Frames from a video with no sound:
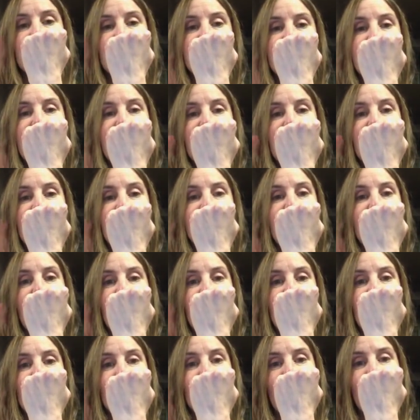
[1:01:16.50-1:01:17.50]
cava on
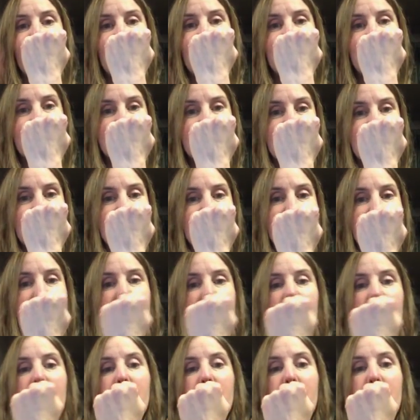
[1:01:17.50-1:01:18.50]
the right.
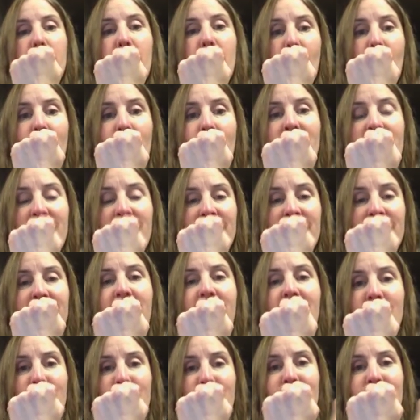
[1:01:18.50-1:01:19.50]
Pulmonary
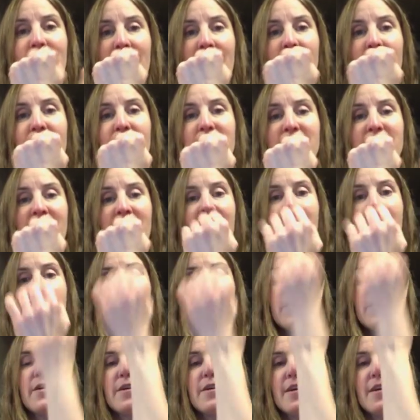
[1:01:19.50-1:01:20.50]
artery on the top,
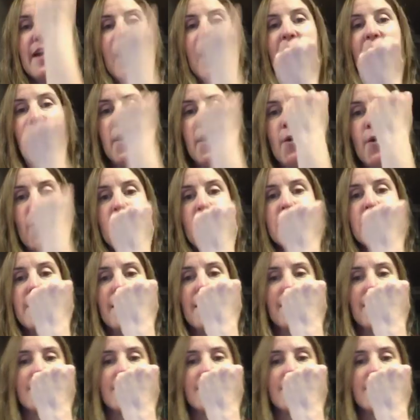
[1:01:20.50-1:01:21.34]
aorta,